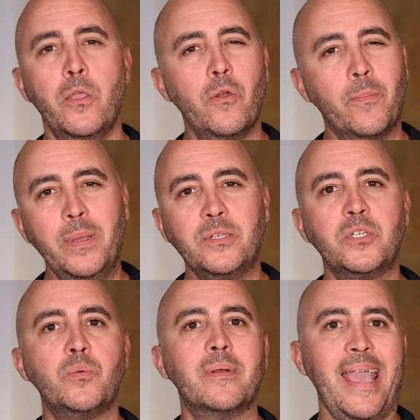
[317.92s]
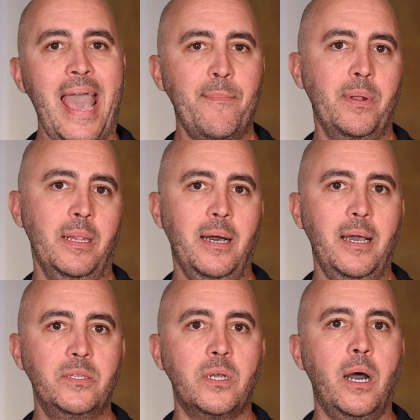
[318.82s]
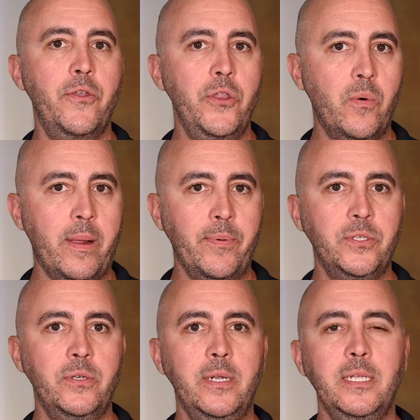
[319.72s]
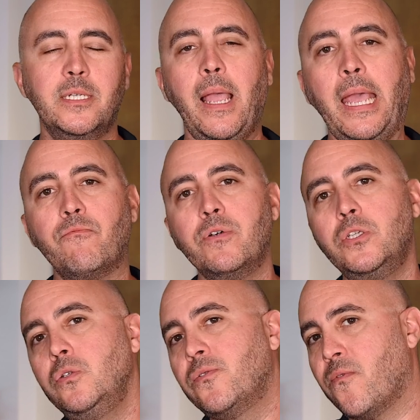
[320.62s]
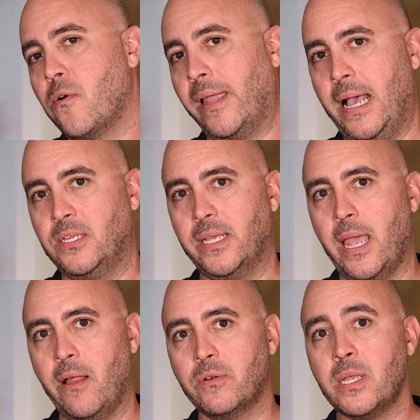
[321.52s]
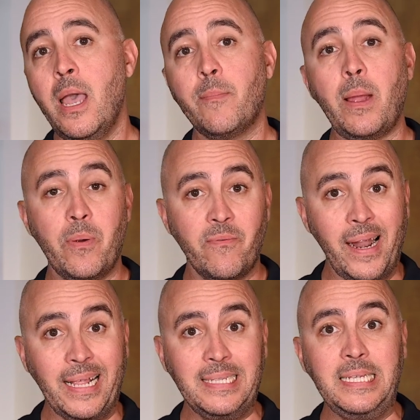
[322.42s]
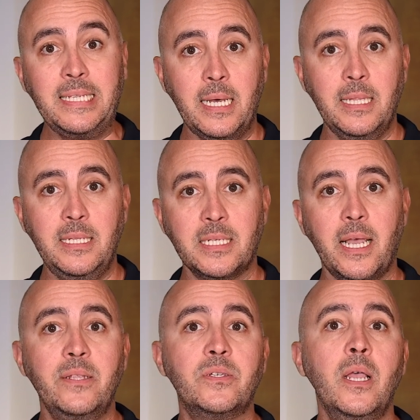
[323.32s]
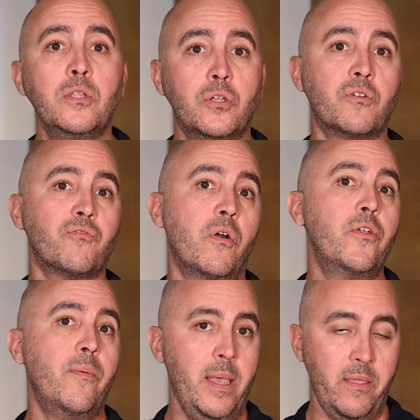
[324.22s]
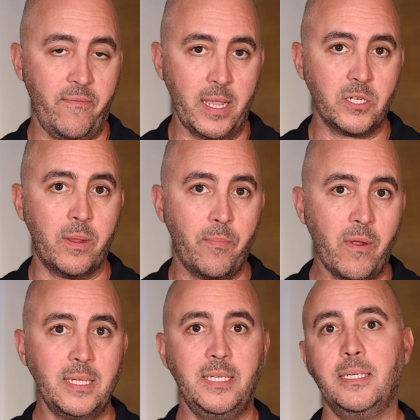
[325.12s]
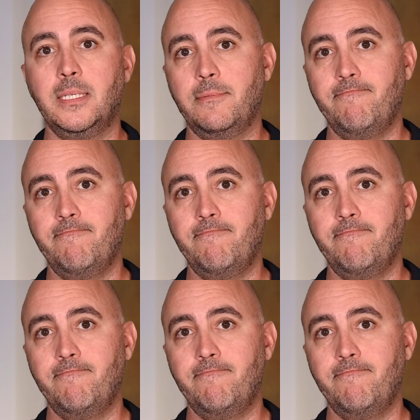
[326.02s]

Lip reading: Your business will capitalize on new opportunities and reduce forecasting errors by providing detailed insights to grow your manufacturing process.